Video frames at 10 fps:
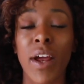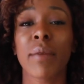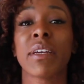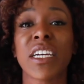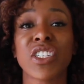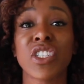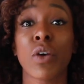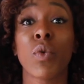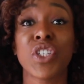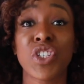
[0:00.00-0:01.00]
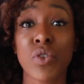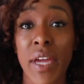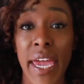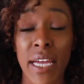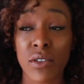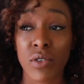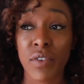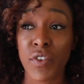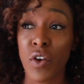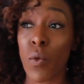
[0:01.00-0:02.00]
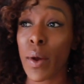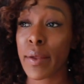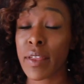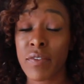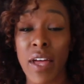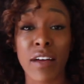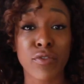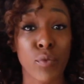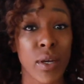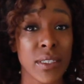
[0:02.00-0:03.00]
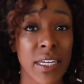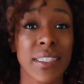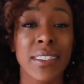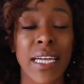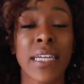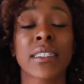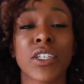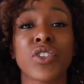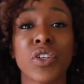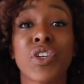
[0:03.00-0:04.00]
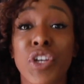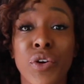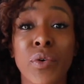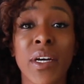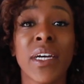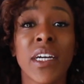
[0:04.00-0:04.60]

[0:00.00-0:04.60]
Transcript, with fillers: recommendations of what you can do if you don't want to leave the house, you want to stay at things that you can do